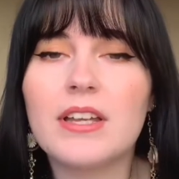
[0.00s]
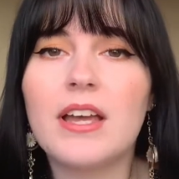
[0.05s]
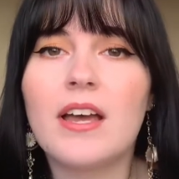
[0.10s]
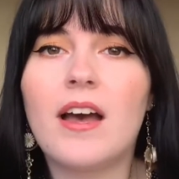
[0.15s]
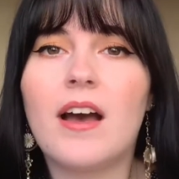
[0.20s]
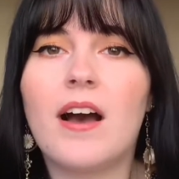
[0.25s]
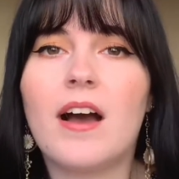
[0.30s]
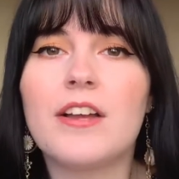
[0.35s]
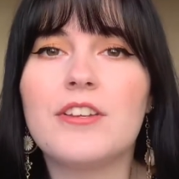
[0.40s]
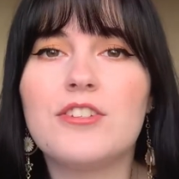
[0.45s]

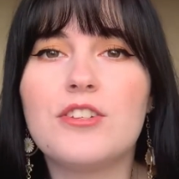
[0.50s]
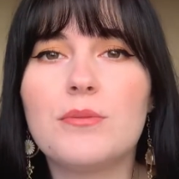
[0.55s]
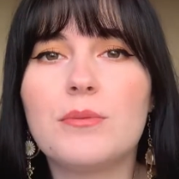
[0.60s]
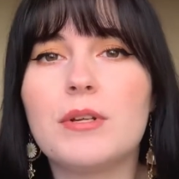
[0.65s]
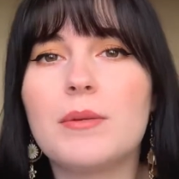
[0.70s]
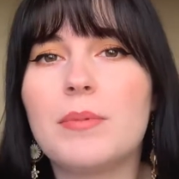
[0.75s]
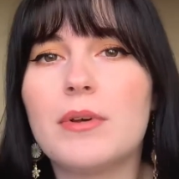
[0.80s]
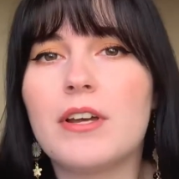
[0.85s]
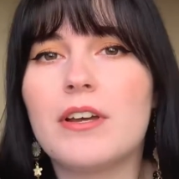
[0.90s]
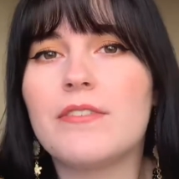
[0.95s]
I do
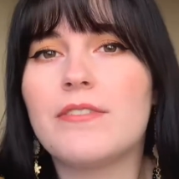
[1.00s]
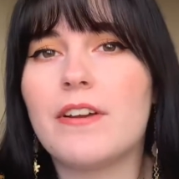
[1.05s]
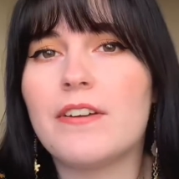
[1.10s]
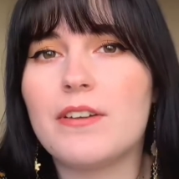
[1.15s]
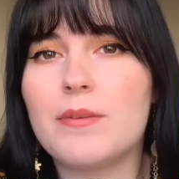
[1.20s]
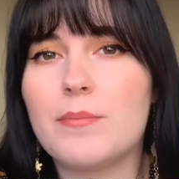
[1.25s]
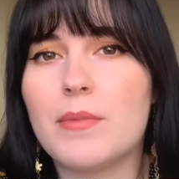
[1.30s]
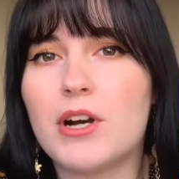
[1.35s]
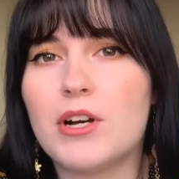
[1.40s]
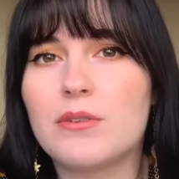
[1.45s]
want to put a
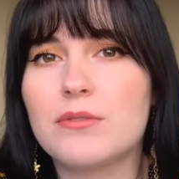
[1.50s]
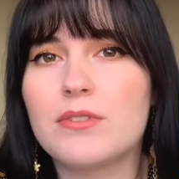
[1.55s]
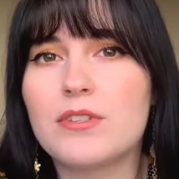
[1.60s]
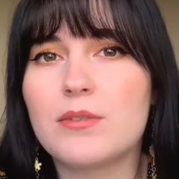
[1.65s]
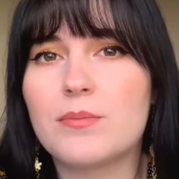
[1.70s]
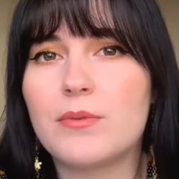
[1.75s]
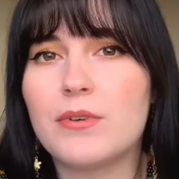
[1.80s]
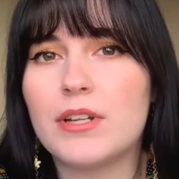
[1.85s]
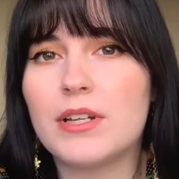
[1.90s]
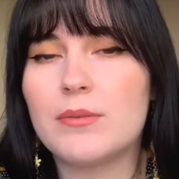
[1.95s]
very mild
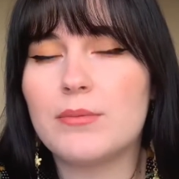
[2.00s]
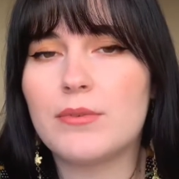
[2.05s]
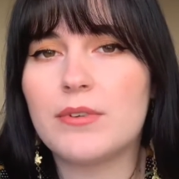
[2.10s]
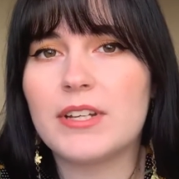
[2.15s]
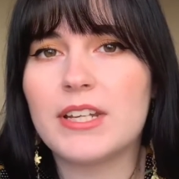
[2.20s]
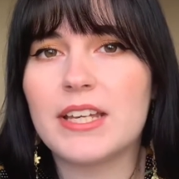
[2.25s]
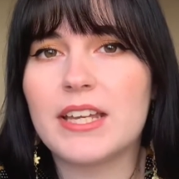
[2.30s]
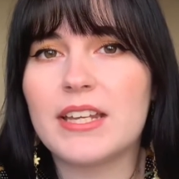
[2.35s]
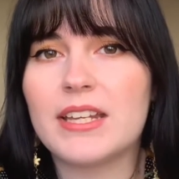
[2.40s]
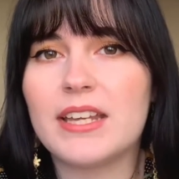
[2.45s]
spoiler
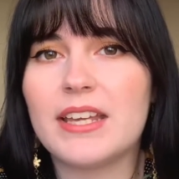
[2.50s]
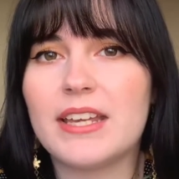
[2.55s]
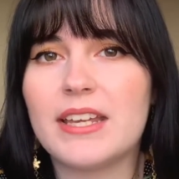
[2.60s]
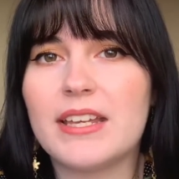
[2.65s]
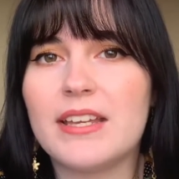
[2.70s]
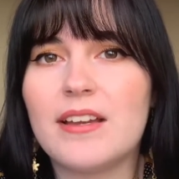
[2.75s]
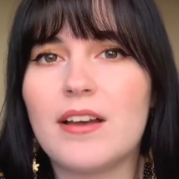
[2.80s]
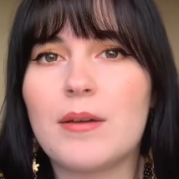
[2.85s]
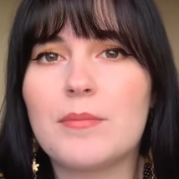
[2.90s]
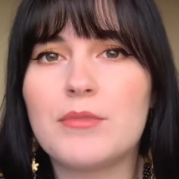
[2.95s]
warning in
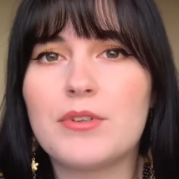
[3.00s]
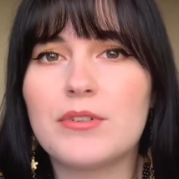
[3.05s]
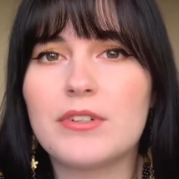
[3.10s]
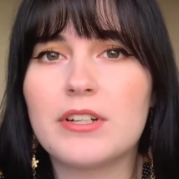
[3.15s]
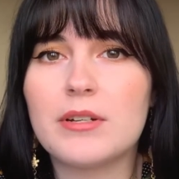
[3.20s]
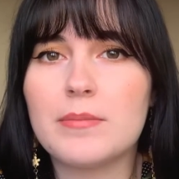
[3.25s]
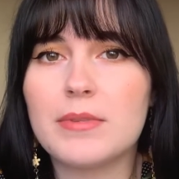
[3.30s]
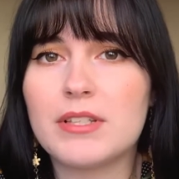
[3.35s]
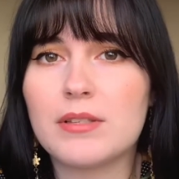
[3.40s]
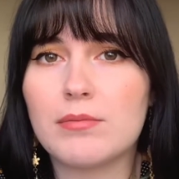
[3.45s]
here. I'm not
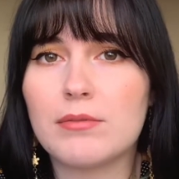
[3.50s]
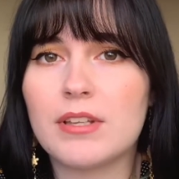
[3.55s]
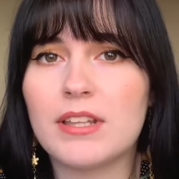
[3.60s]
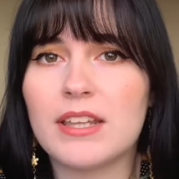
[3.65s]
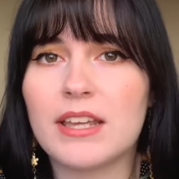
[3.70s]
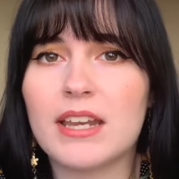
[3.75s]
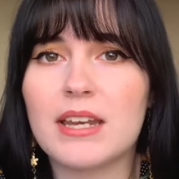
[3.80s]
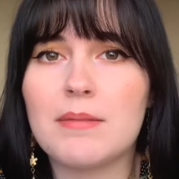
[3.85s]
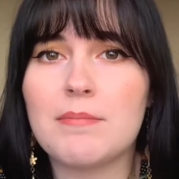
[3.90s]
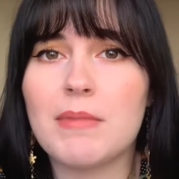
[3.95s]
going to be
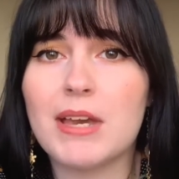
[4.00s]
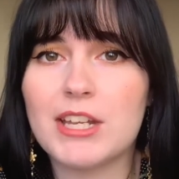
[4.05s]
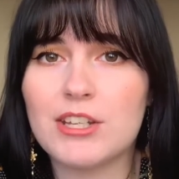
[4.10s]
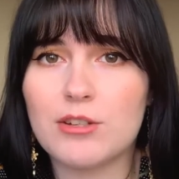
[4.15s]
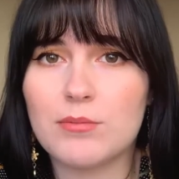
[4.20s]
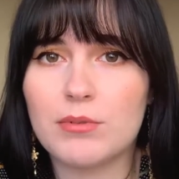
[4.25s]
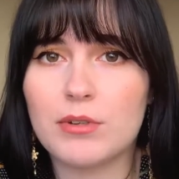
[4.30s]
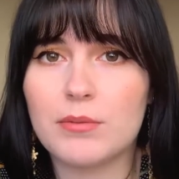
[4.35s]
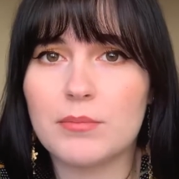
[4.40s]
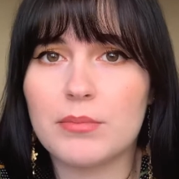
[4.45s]
spoiling any
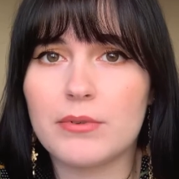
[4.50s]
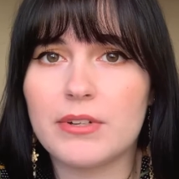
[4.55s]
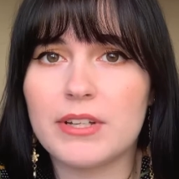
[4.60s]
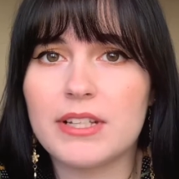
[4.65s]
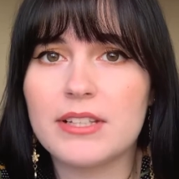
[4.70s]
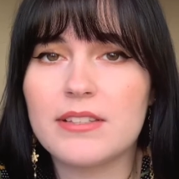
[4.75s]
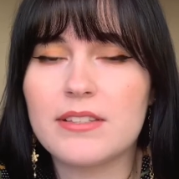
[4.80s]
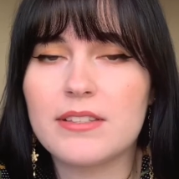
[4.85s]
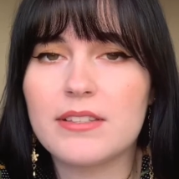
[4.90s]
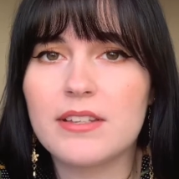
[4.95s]
major plot
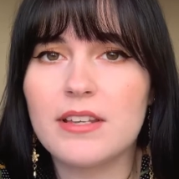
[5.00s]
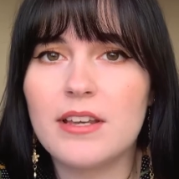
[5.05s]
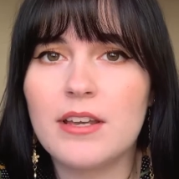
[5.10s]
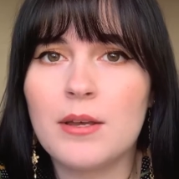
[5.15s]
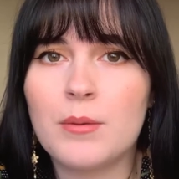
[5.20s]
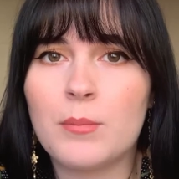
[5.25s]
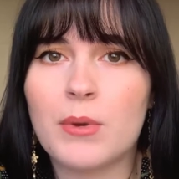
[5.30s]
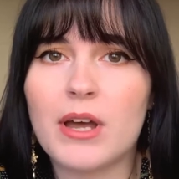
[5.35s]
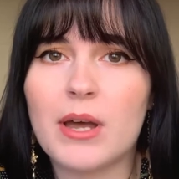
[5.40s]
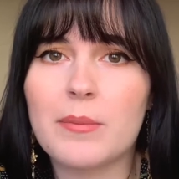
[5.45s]
points,
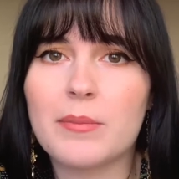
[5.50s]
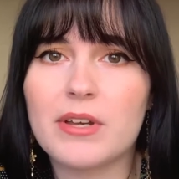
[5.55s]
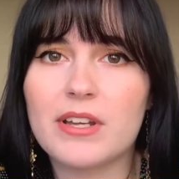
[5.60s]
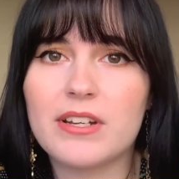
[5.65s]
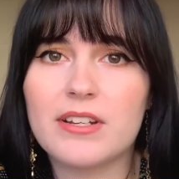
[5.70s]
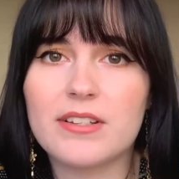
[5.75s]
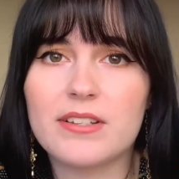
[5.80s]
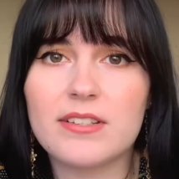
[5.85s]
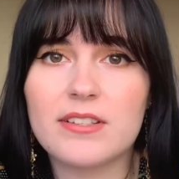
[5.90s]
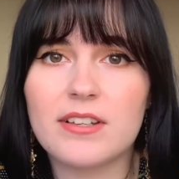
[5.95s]
but I am
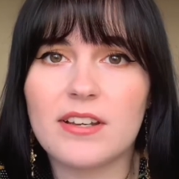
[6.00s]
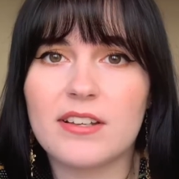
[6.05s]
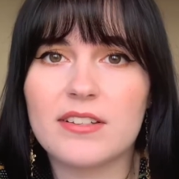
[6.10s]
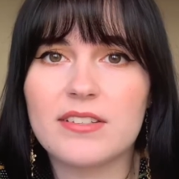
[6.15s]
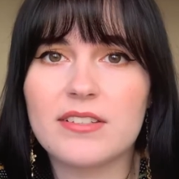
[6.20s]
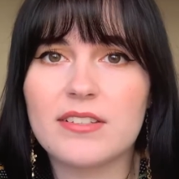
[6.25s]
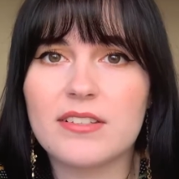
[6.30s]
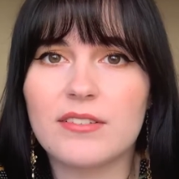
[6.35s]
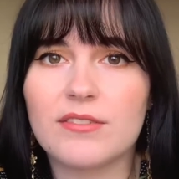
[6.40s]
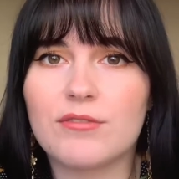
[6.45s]
going to
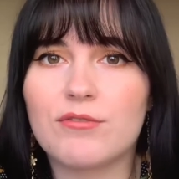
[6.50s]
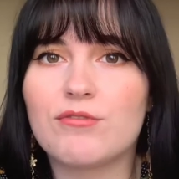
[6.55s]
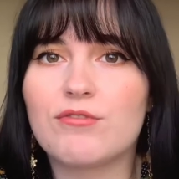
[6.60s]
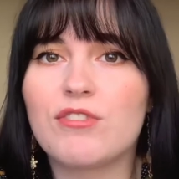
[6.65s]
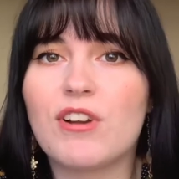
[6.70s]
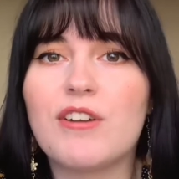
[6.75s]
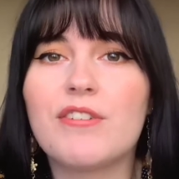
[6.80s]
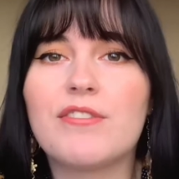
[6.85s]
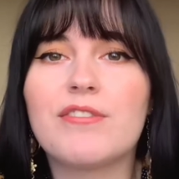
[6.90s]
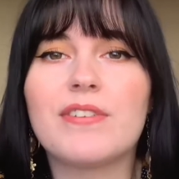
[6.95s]
discuss
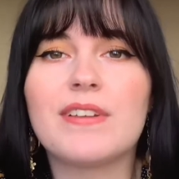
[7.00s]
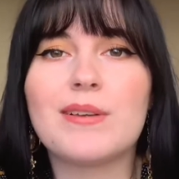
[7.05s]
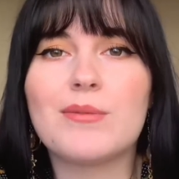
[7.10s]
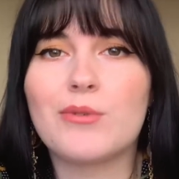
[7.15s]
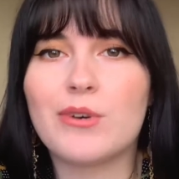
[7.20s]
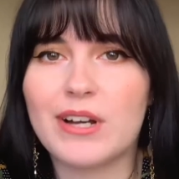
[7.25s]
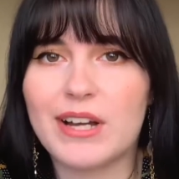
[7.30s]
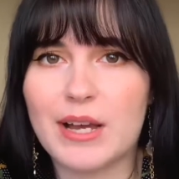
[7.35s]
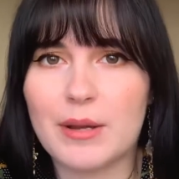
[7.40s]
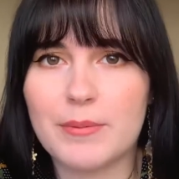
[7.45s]
roughly
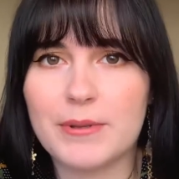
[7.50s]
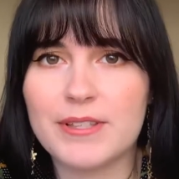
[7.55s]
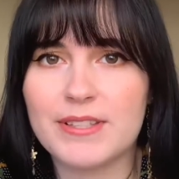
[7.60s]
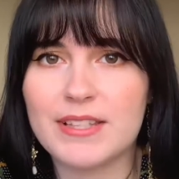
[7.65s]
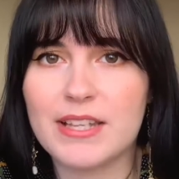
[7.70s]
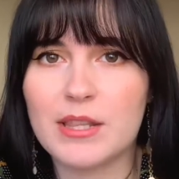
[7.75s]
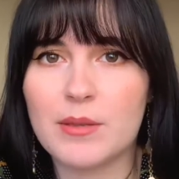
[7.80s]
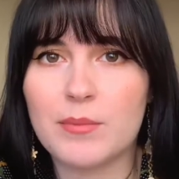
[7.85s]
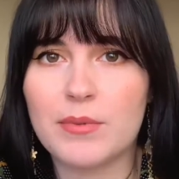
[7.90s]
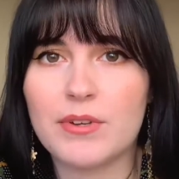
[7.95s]
what happens
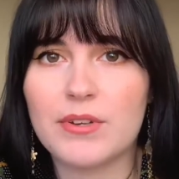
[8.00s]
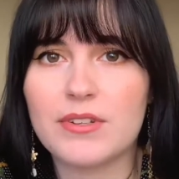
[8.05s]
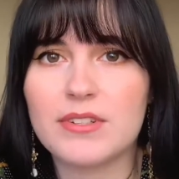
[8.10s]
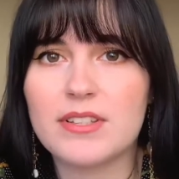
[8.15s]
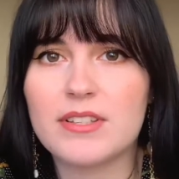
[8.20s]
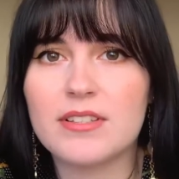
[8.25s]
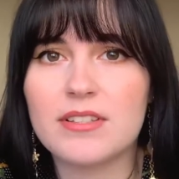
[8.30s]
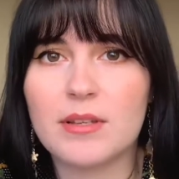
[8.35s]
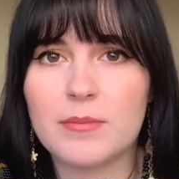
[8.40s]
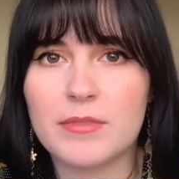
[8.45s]
in the
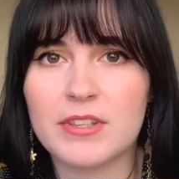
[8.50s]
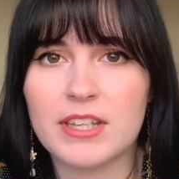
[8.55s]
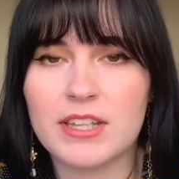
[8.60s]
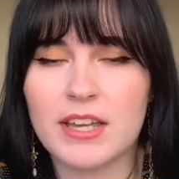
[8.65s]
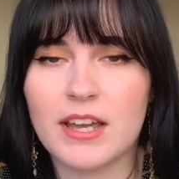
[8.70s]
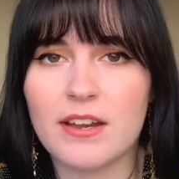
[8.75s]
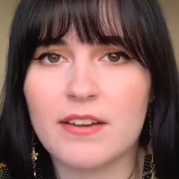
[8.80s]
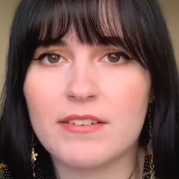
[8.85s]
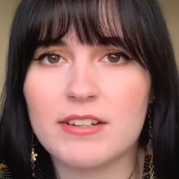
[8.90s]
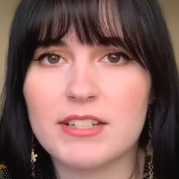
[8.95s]
books and some of the
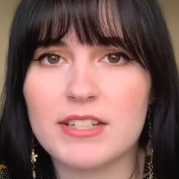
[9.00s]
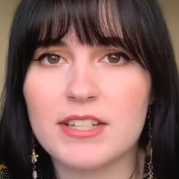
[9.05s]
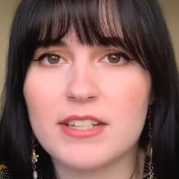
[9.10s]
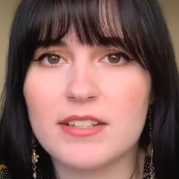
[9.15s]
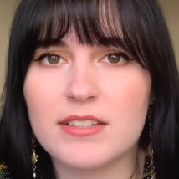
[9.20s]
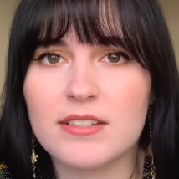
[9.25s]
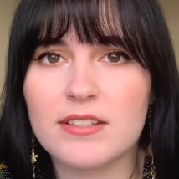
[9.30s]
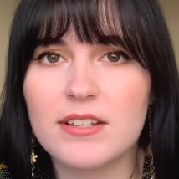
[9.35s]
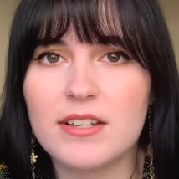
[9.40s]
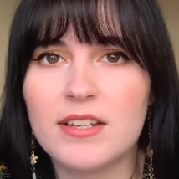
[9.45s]

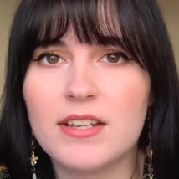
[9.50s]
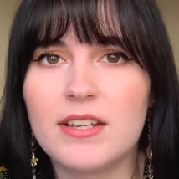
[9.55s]
characters.